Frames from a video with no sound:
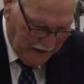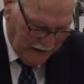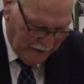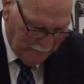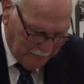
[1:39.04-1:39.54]

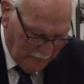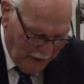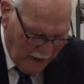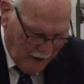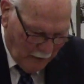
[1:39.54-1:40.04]
uh,
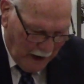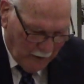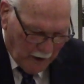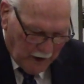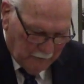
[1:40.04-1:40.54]
what I
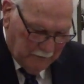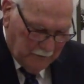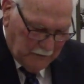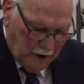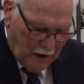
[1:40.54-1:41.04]
want to
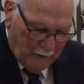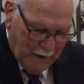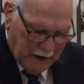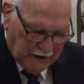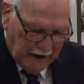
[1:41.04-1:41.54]
talk
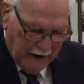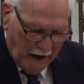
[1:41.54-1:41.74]
about today,